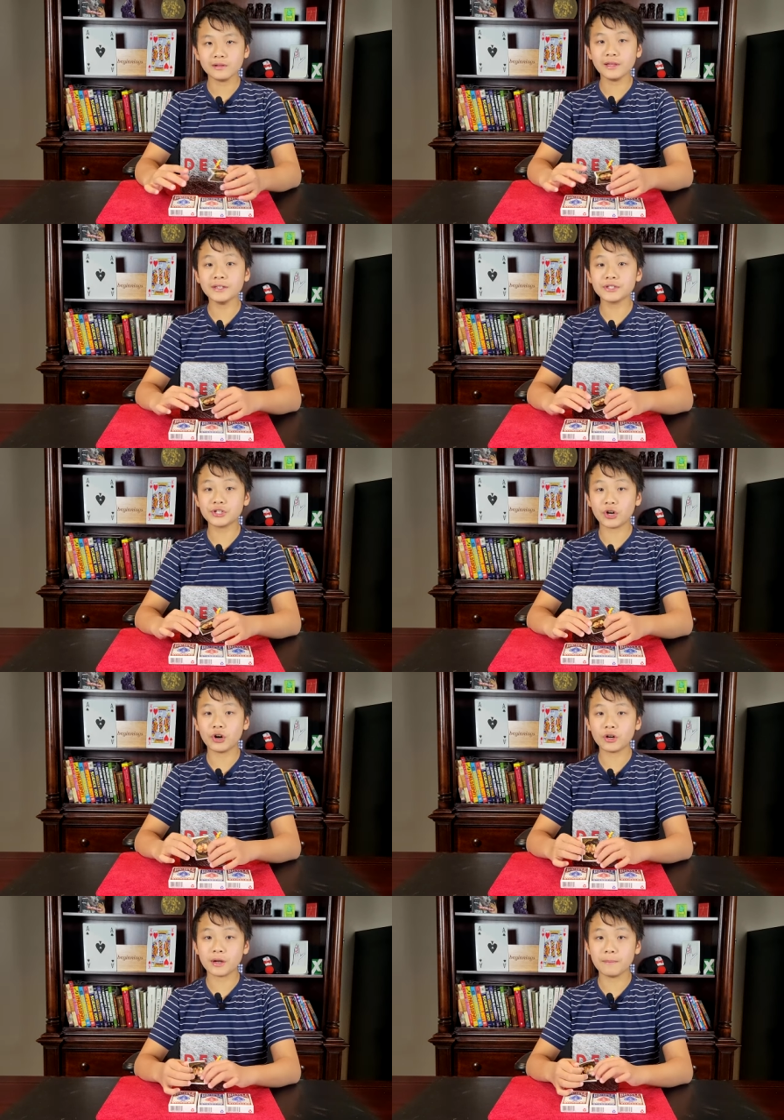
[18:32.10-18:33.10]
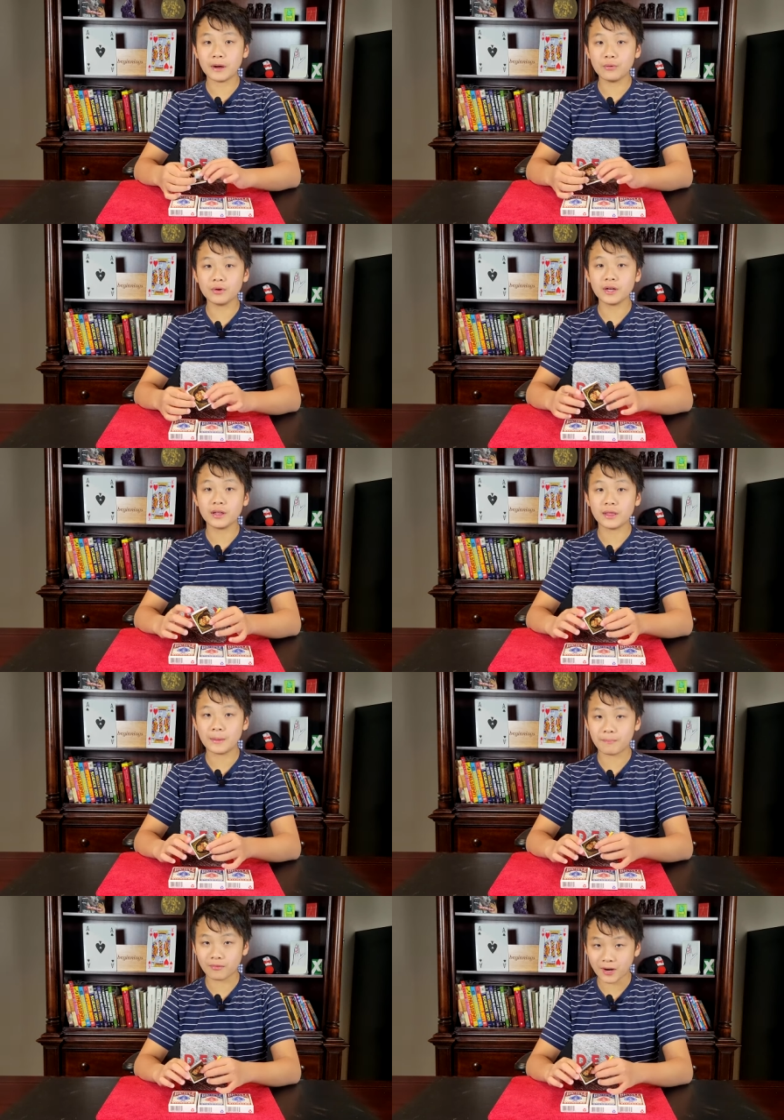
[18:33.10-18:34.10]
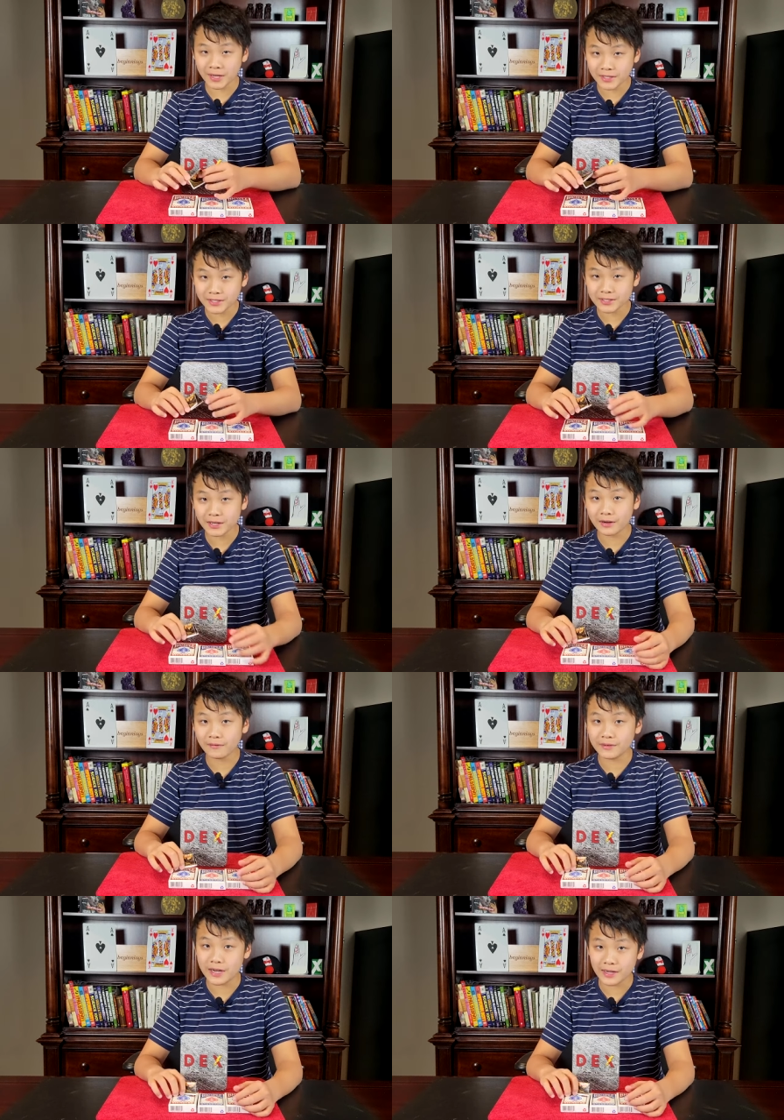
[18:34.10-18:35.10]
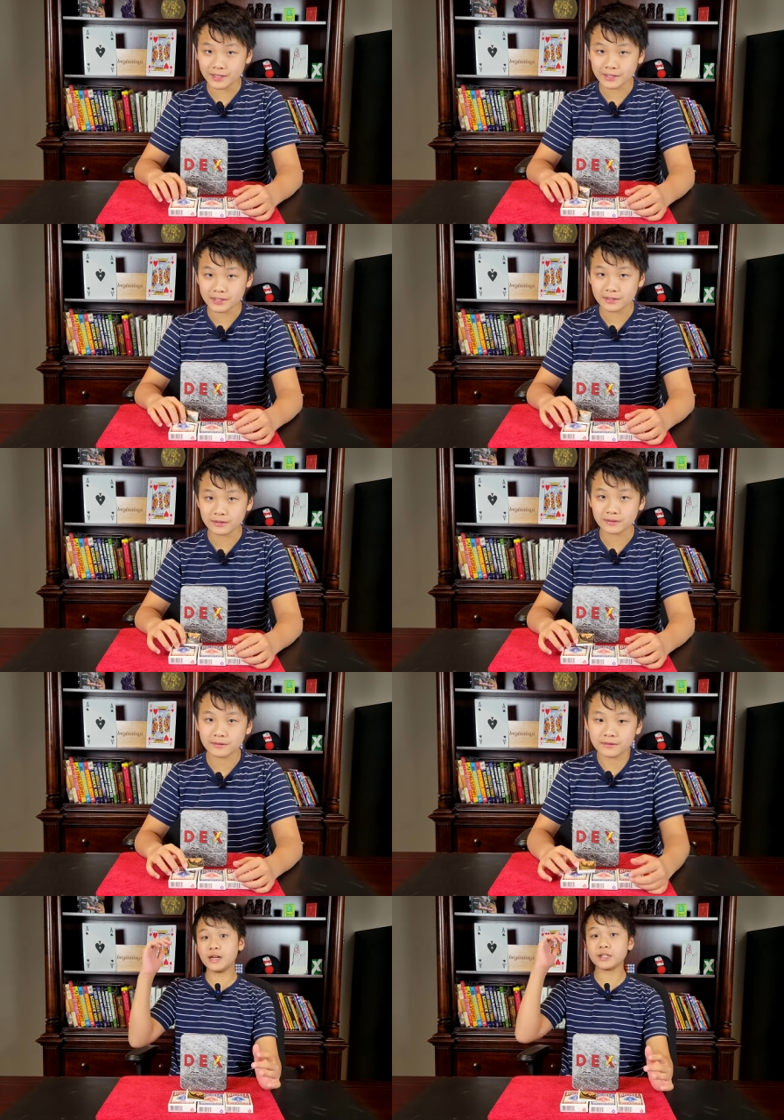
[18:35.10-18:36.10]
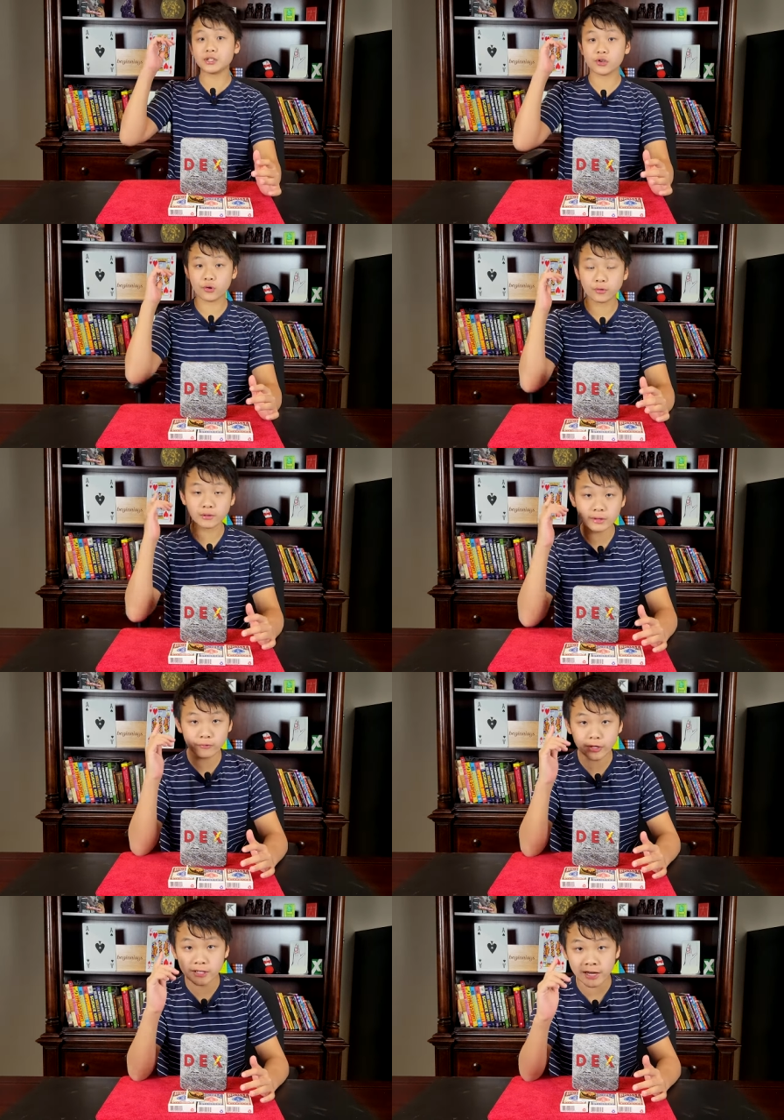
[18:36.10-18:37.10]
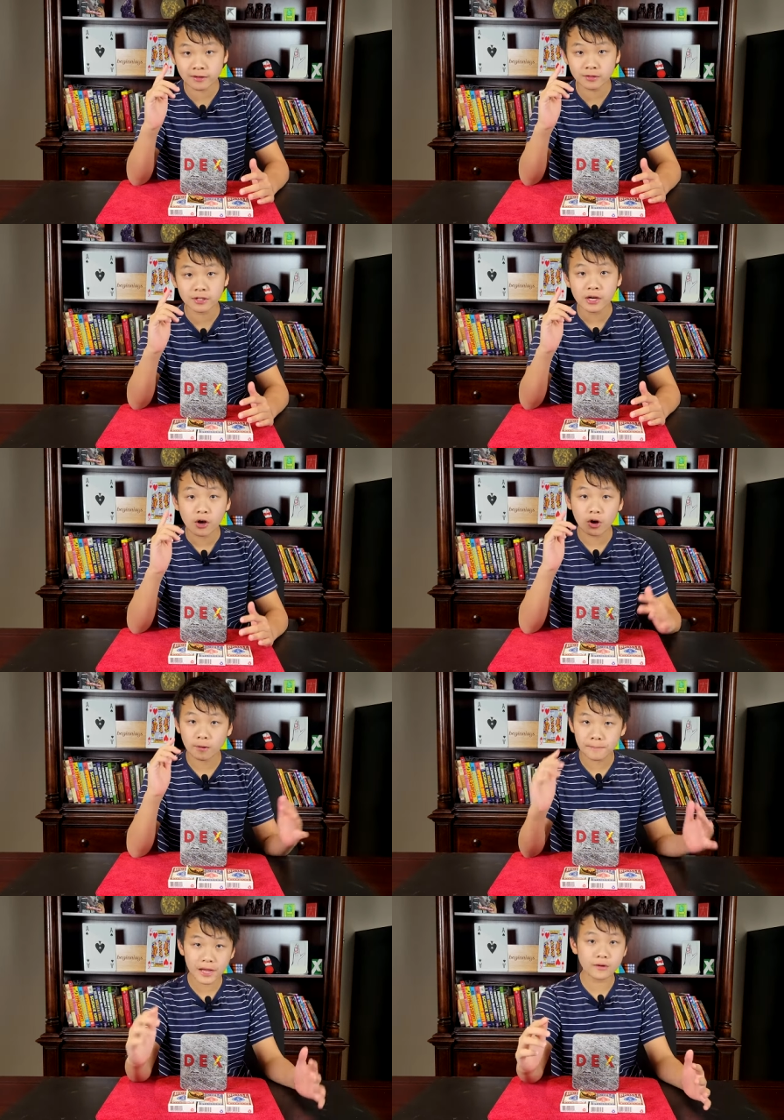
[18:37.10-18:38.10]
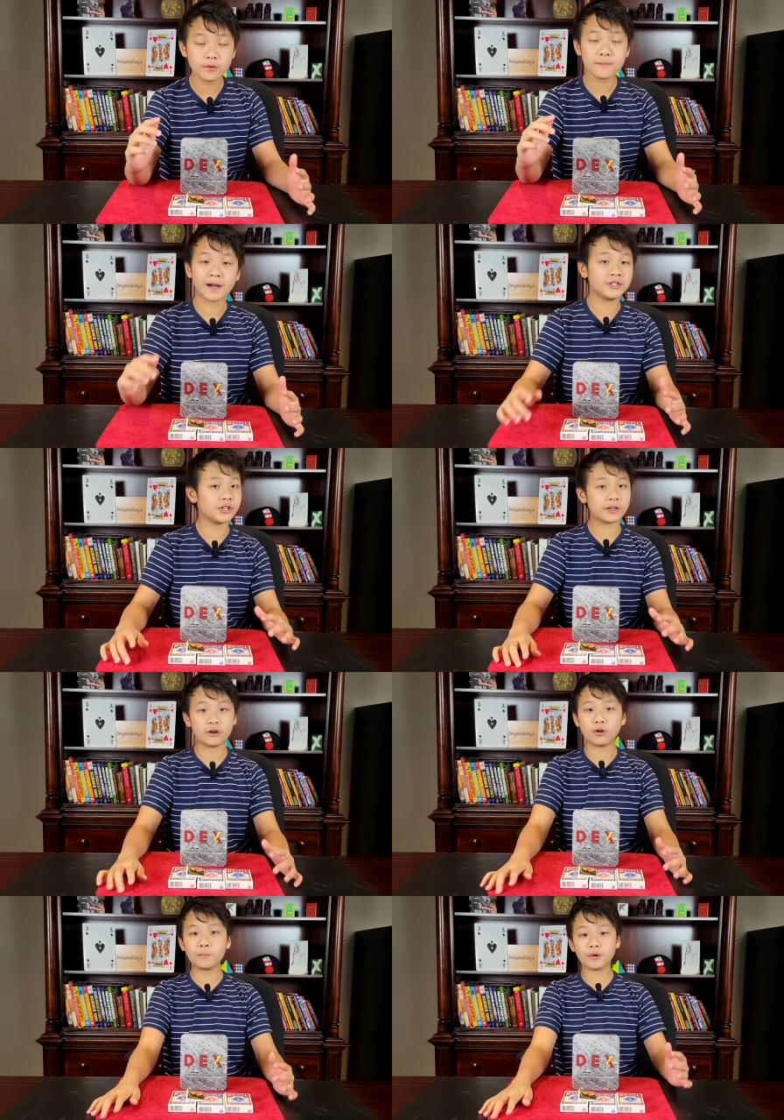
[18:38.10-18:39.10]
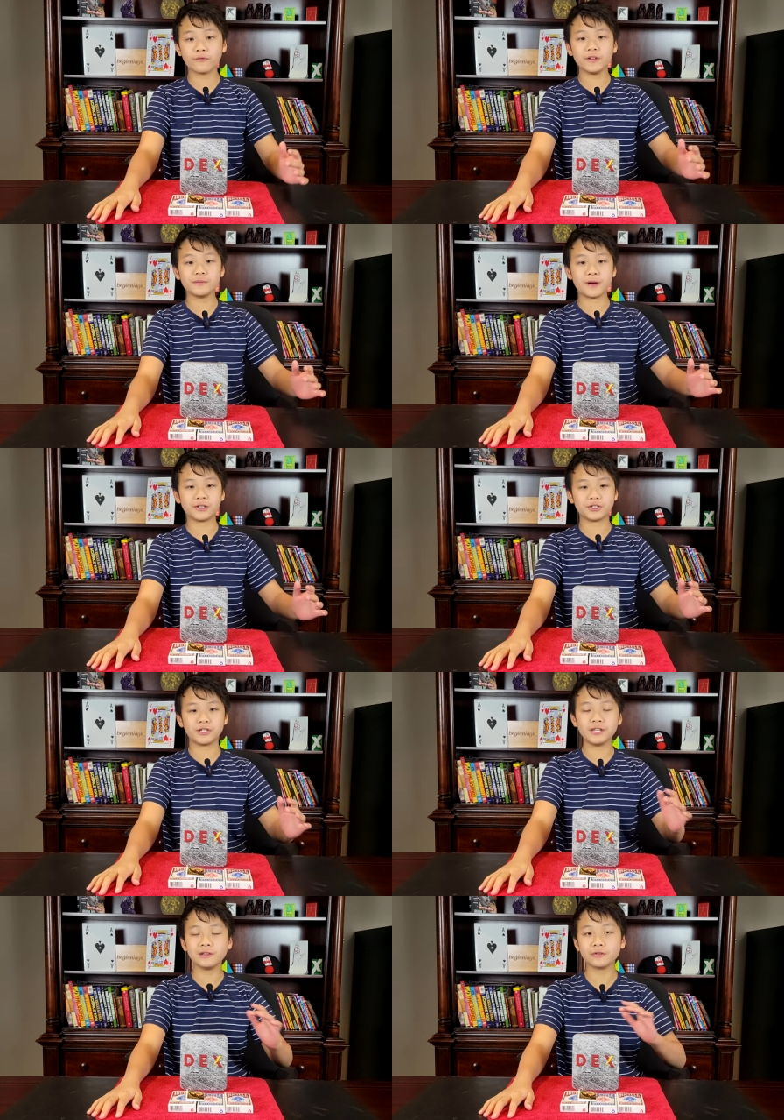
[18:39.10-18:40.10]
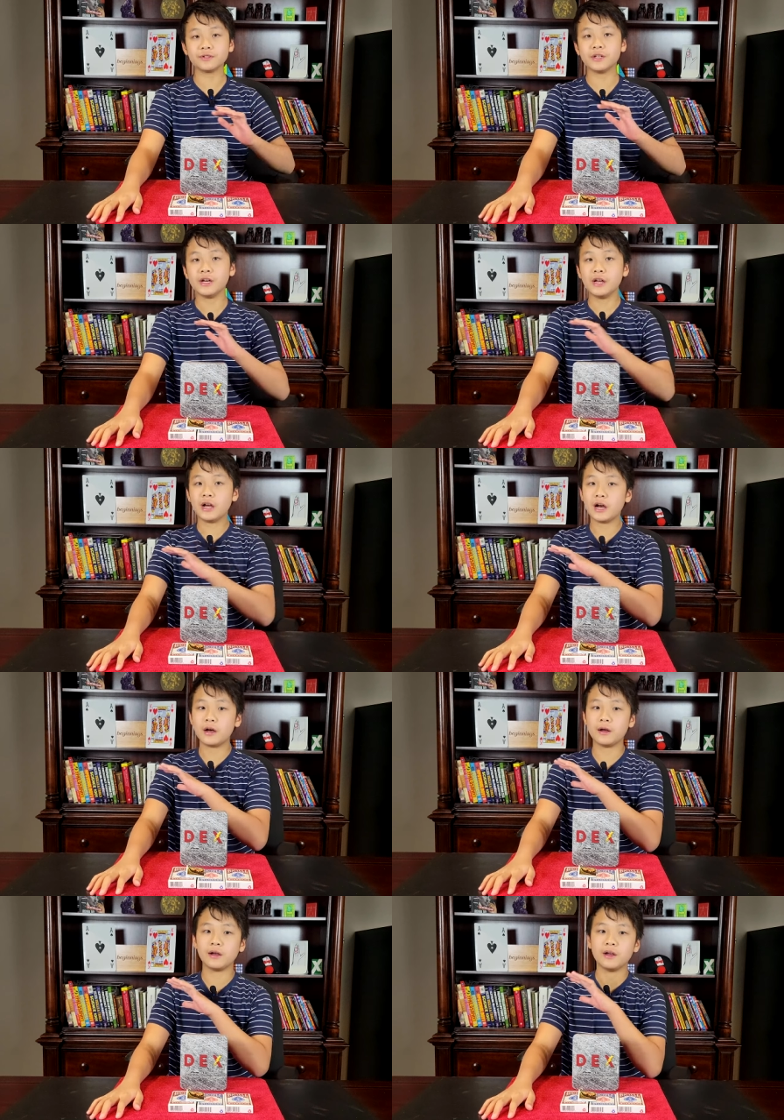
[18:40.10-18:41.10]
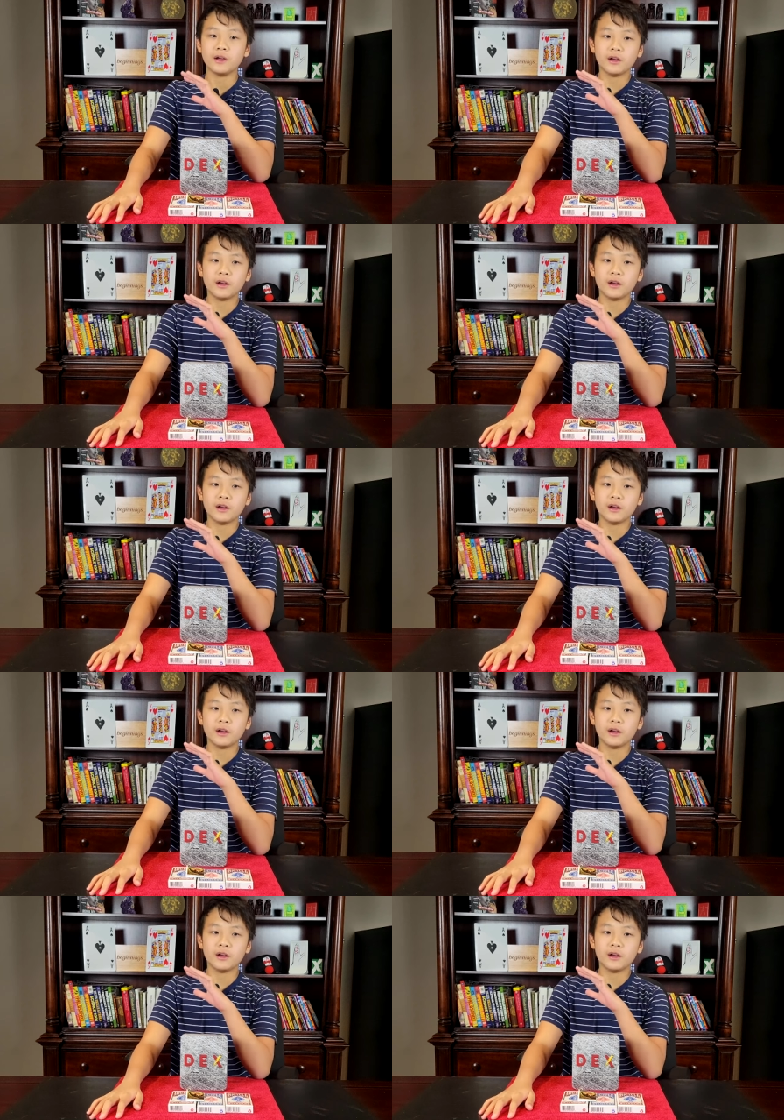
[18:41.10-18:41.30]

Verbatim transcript: let's talk about the price of decks. Dex currently retails on Penguin Magic and all Murphy's Magic dealers uh,